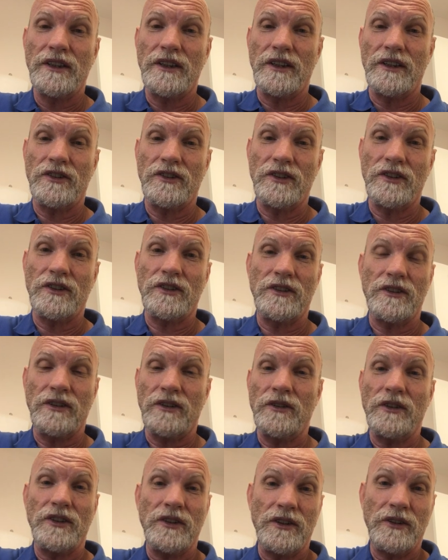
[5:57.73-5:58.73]
It's just
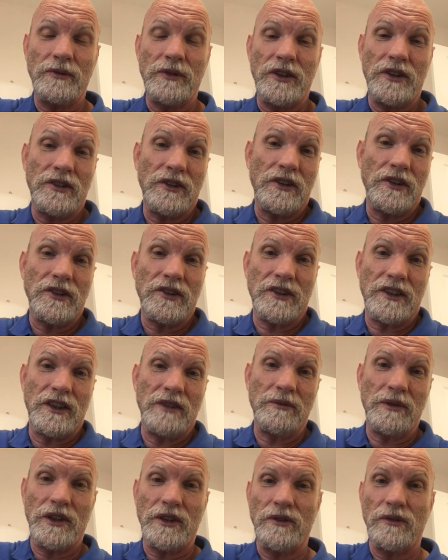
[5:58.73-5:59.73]
if it's on the
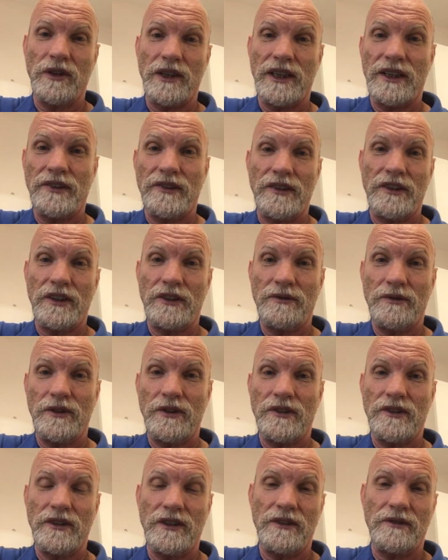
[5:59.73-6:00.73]
skin, we call it athlete's
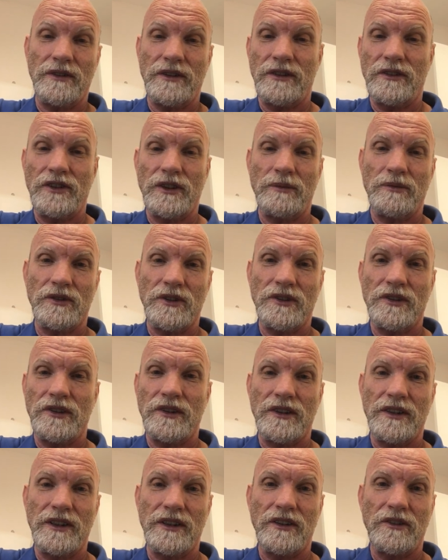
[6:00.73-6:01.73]
foot, and if it jumps onto
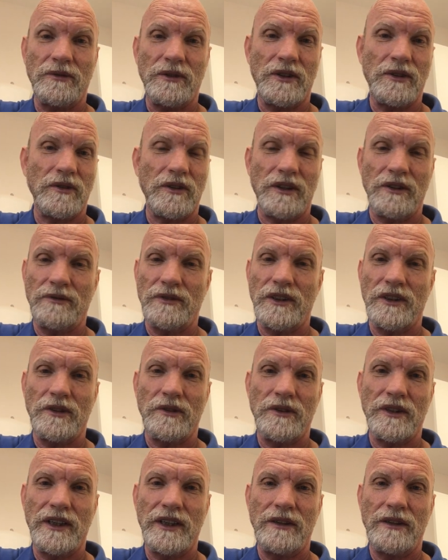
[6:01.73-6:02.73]
the nails, we call it a
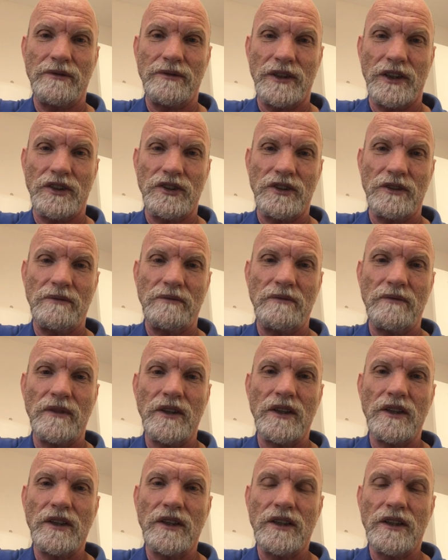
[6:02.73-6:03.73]
fungal infection.
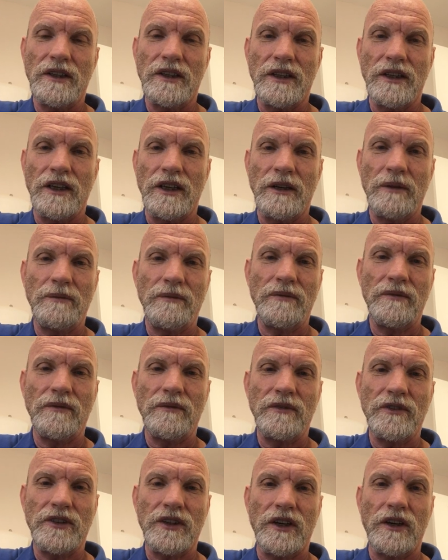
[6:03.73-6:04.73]

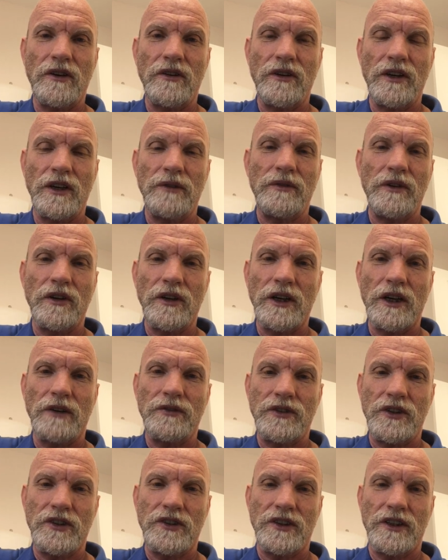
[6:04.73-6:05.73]
So if you look
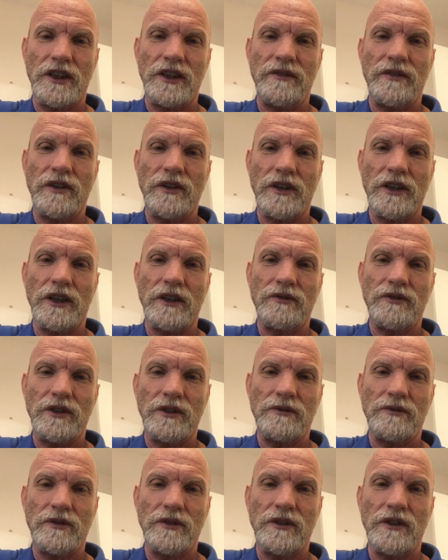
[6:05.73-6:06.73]
after your skin, if you look after
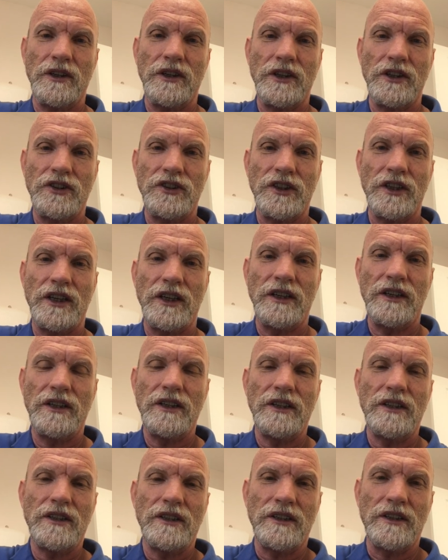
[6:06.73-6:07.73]
your foot hygiene,
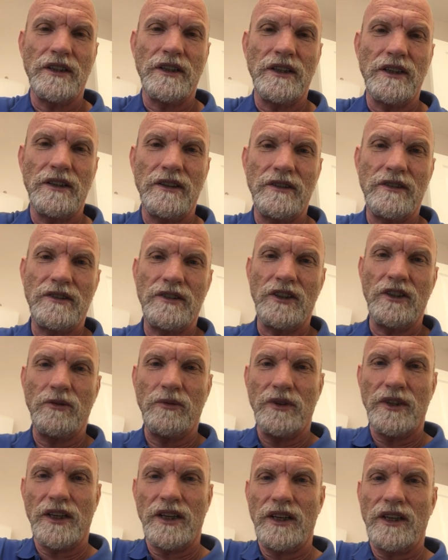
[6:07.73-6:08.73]
deal
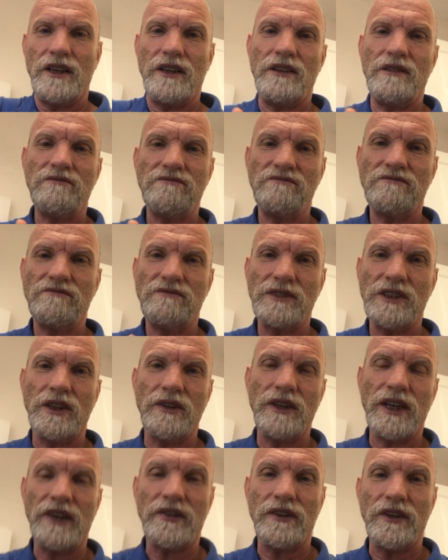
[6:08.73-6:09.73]
with any
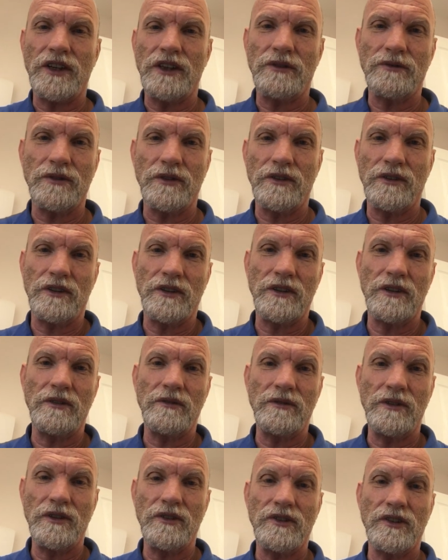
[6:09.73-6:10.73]
athlete's foot
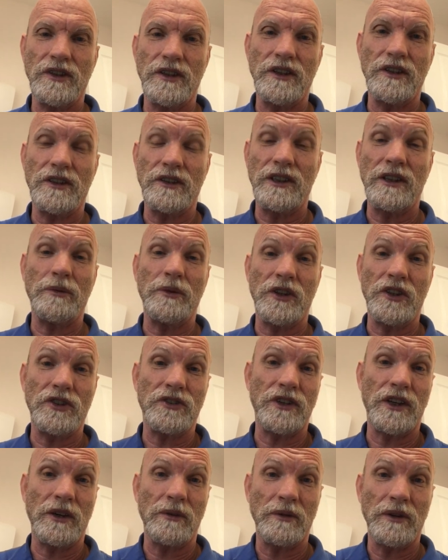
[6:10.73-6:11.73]
you see, deal with it
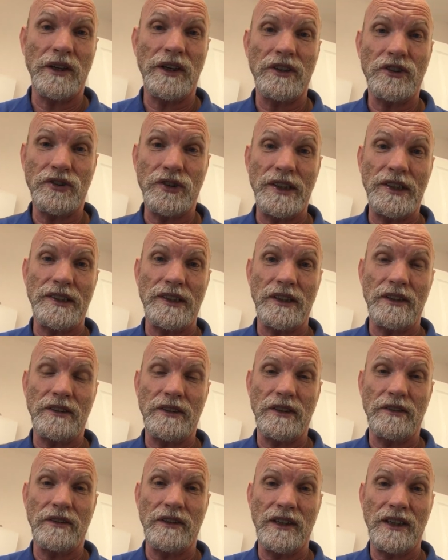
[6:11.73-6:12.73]
straight away, treat it,
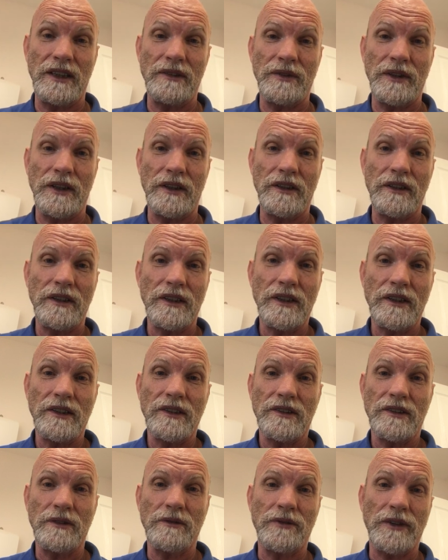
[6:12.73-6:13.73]
don't leave it
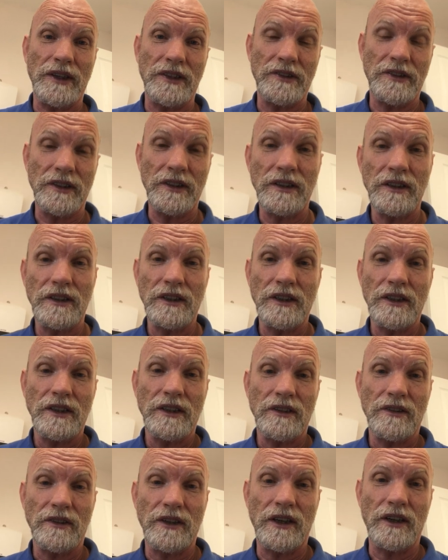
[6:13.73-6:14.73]
to fester.
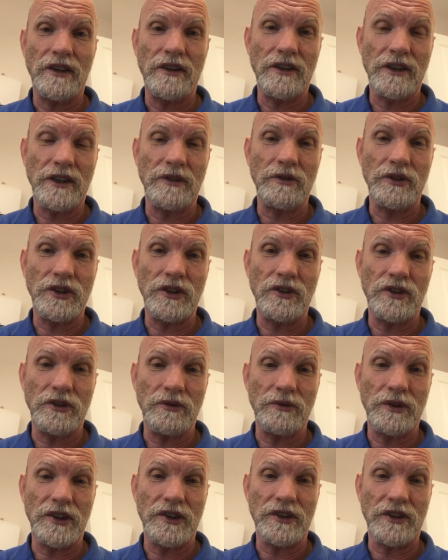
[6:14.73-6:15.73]
Then you're going to reduce
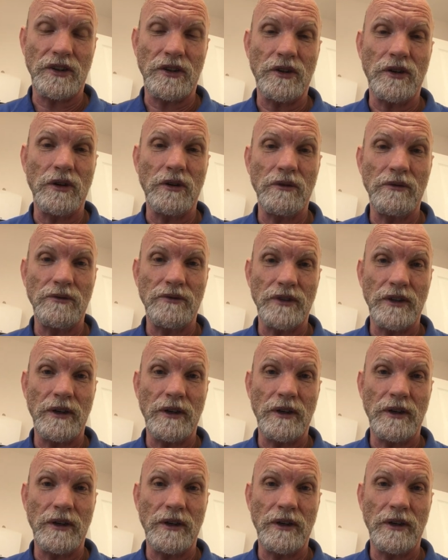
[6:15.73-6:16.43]
your risk of